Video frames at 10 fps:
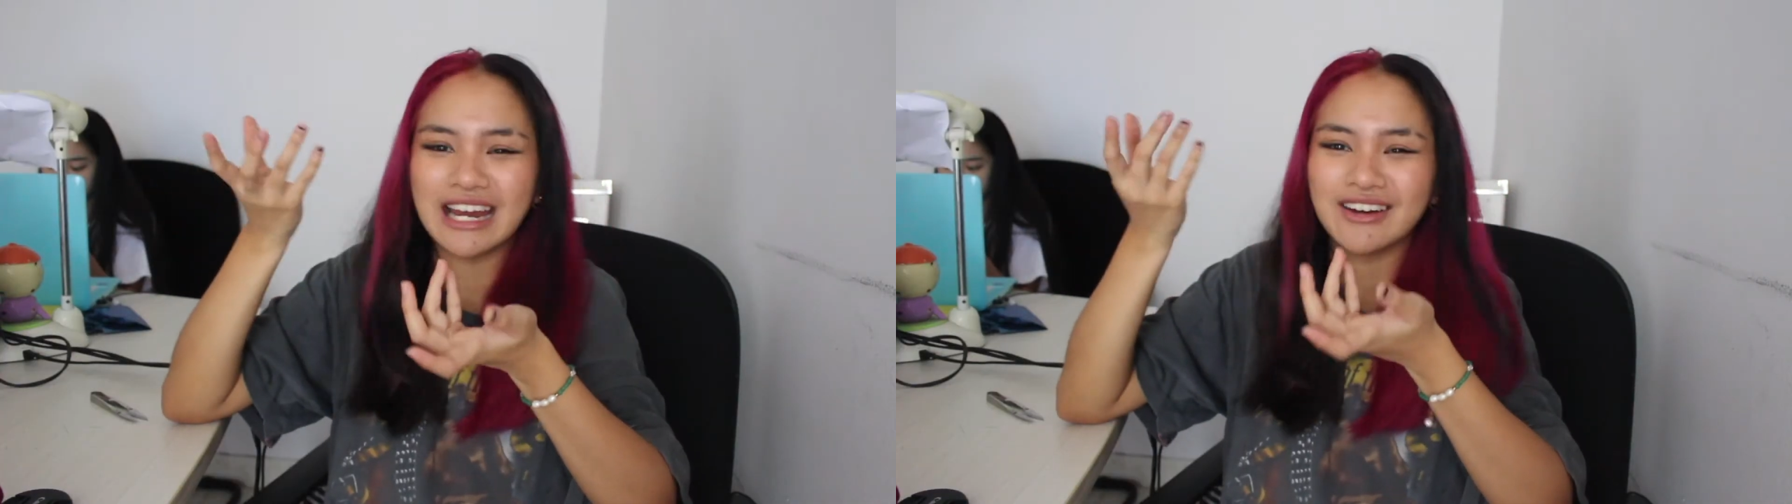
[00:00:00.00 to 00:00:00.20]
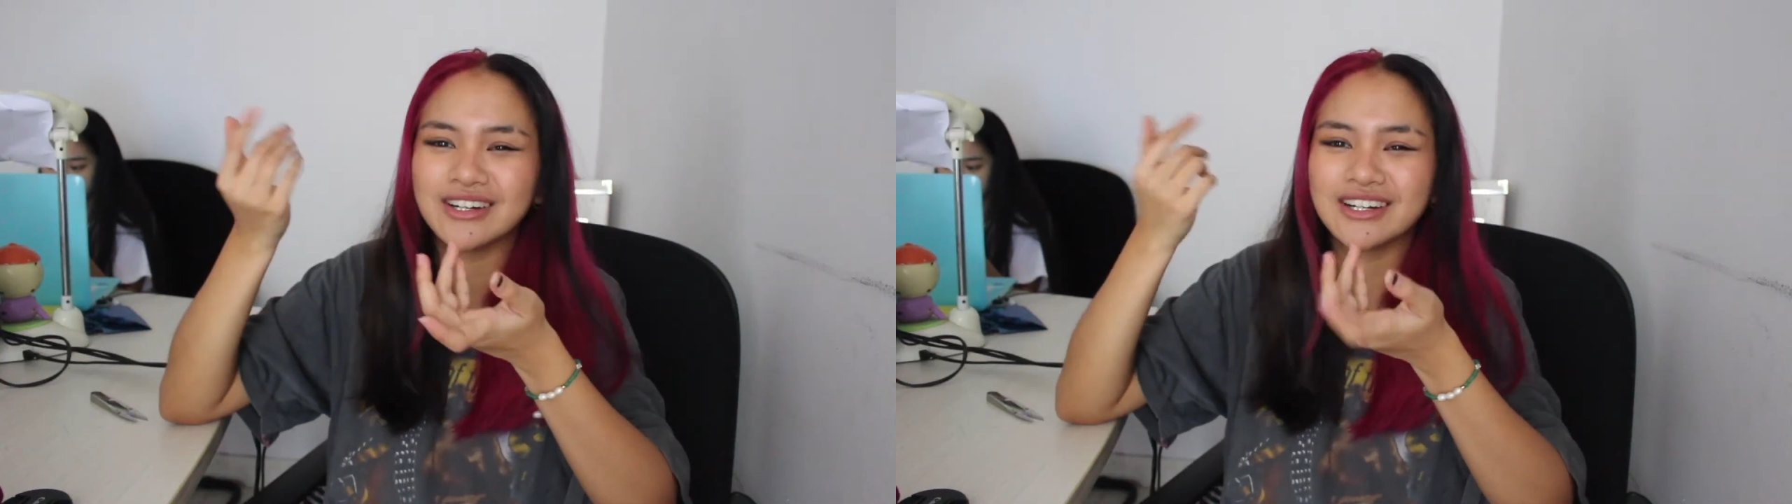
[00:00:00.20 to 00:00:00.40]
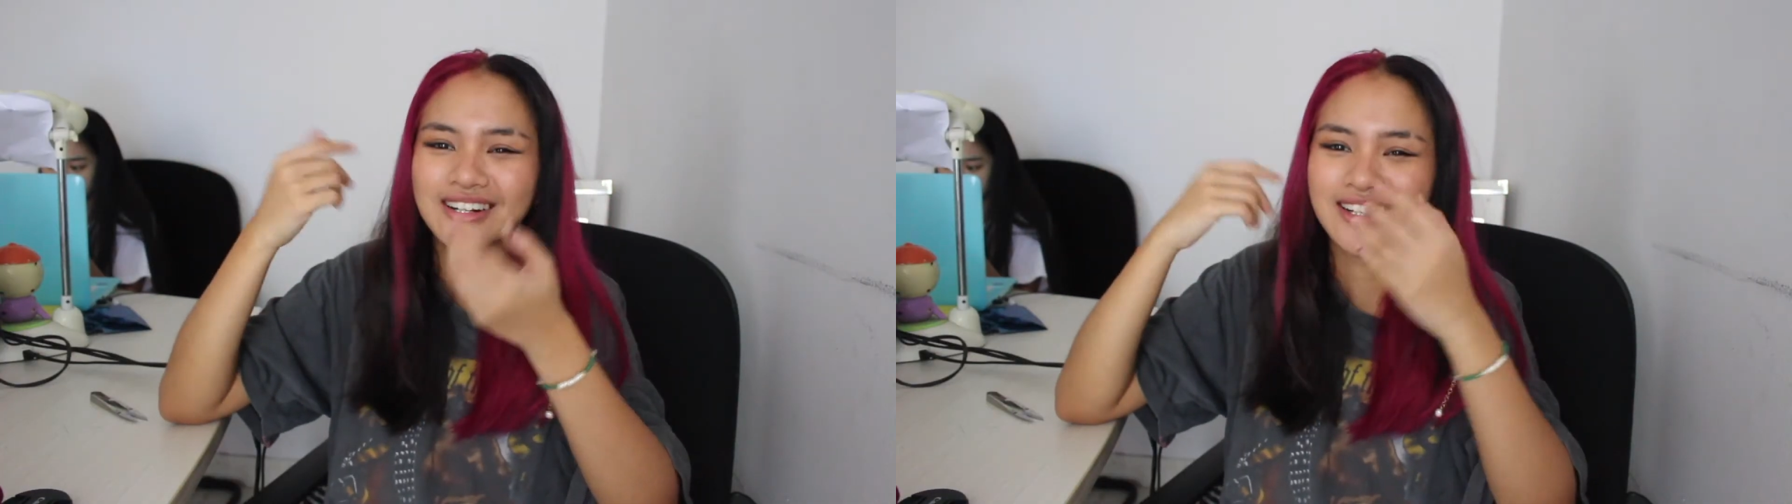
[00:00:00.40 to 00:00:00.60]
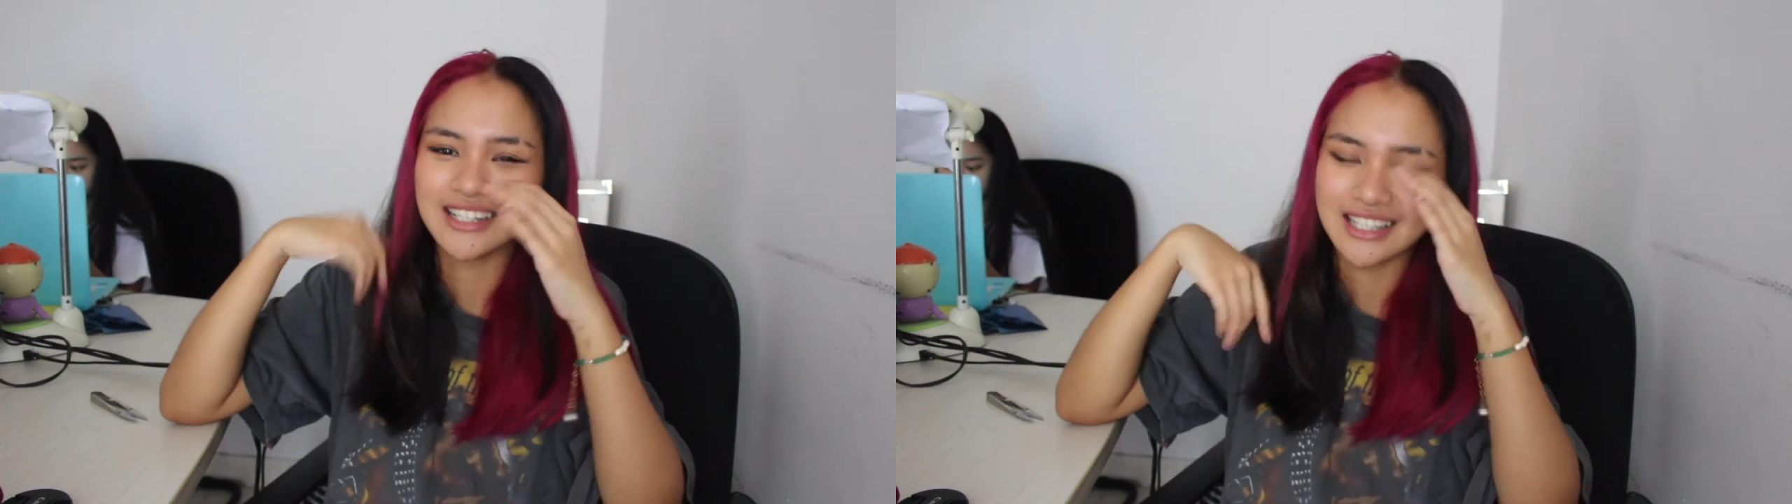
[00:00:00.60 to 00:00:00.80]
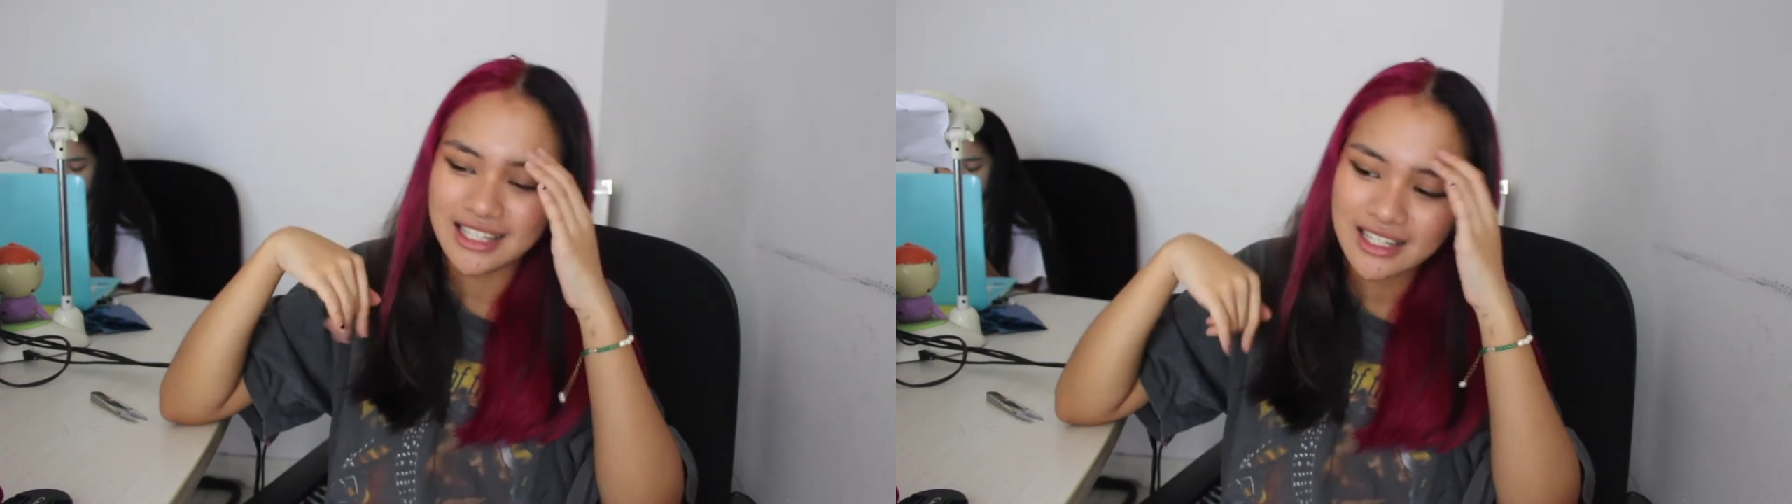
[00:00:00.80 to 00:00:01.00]
Ariel,
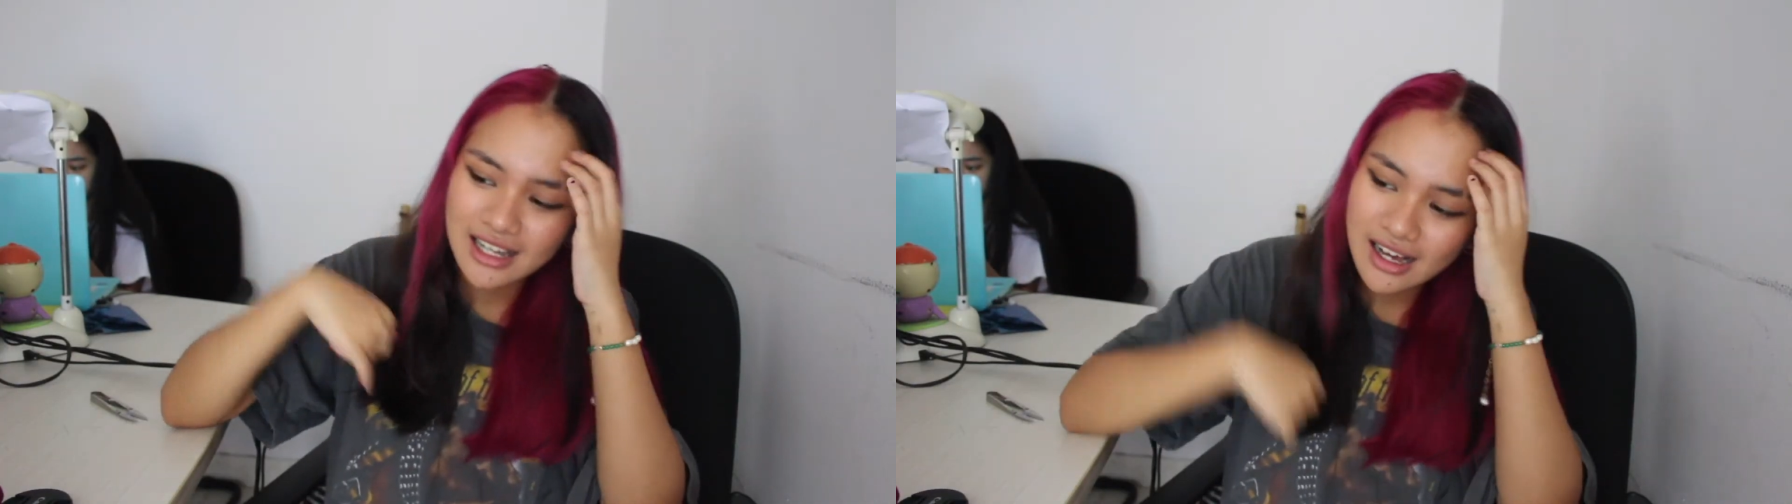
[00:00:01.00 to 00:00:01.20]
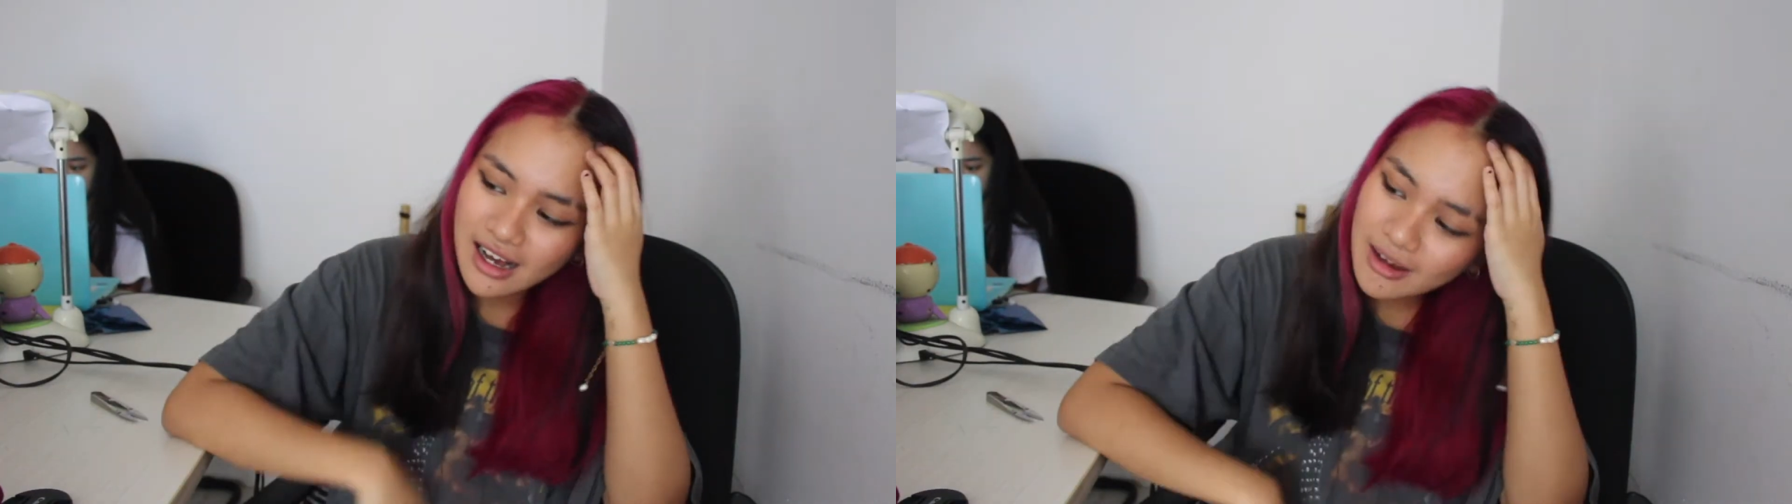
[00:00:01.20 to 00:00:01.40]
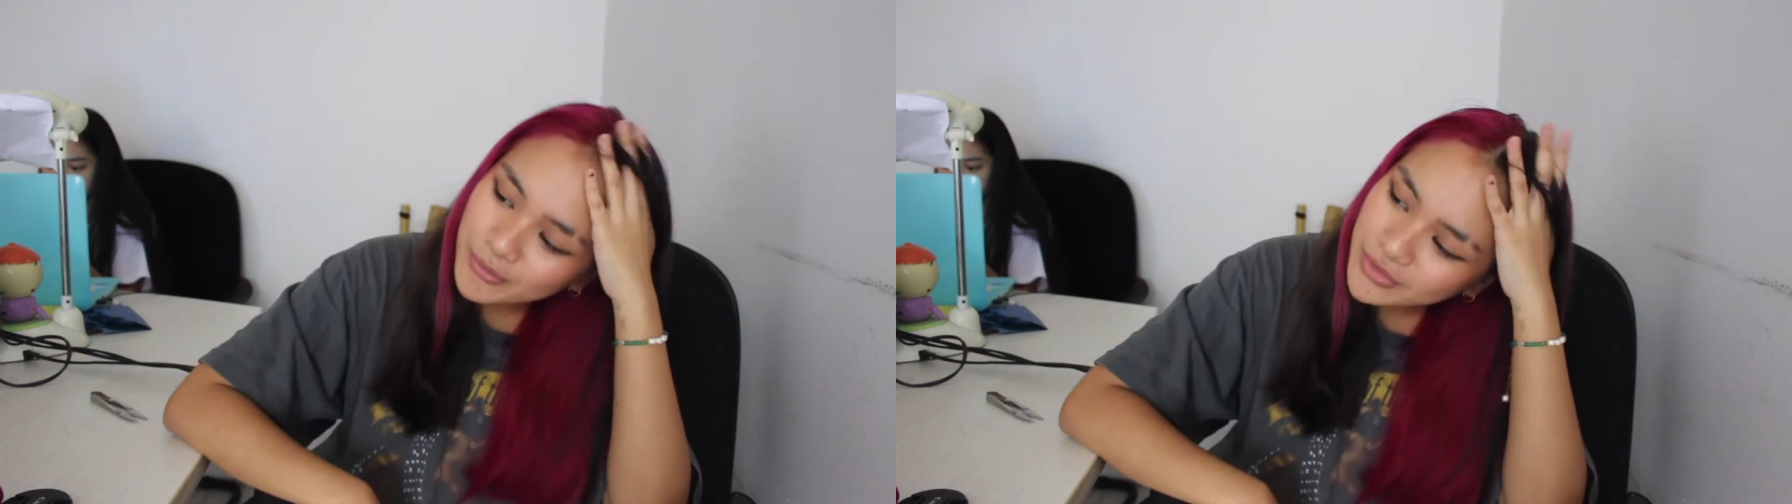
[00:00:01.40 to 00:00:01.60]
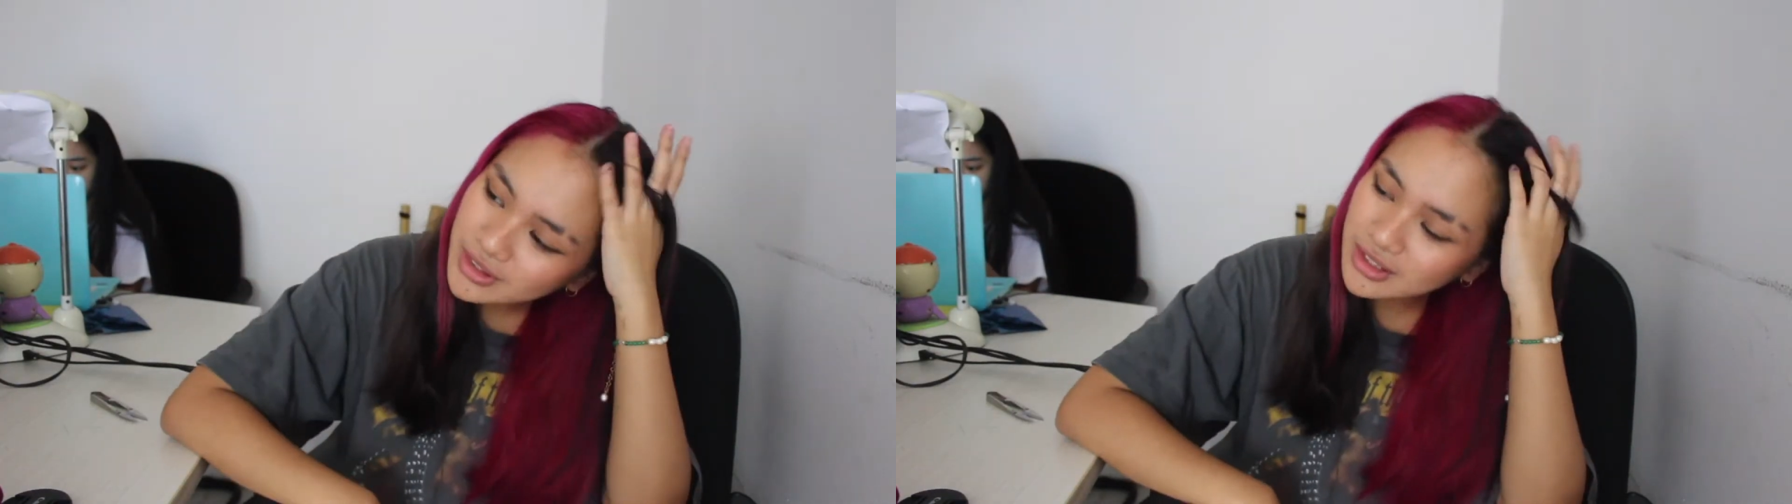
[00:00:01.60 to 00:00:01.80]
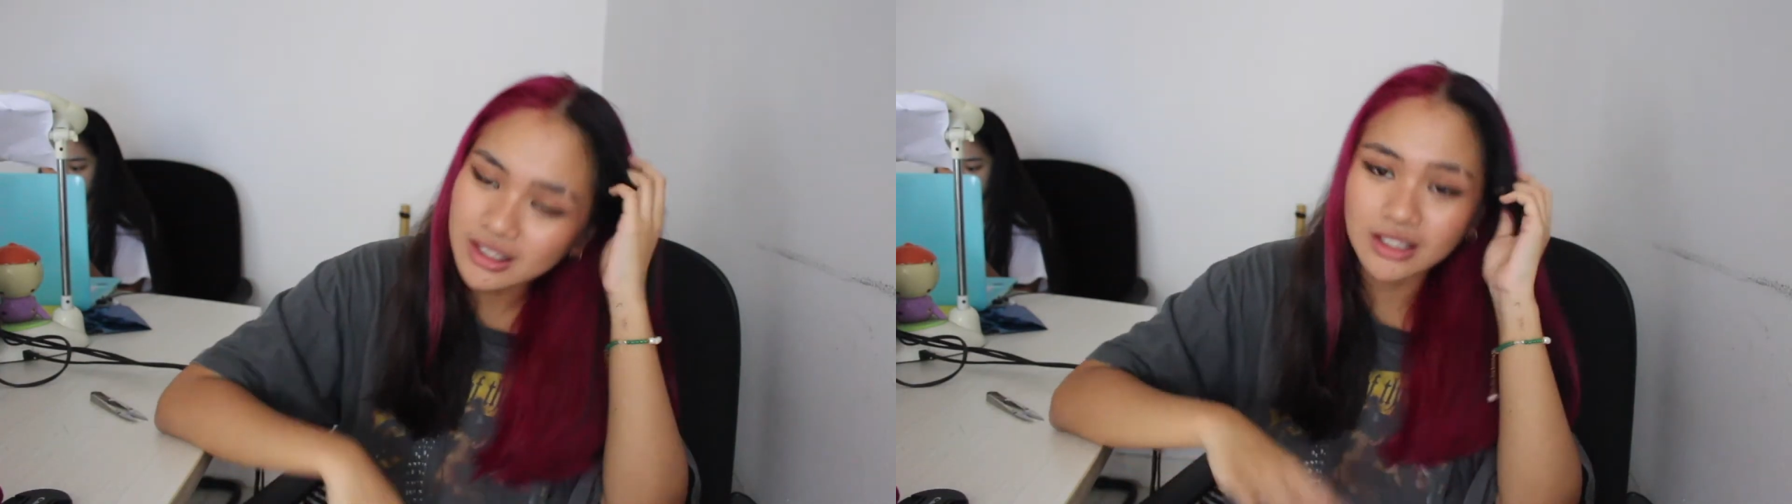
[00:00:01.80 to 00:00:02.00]
the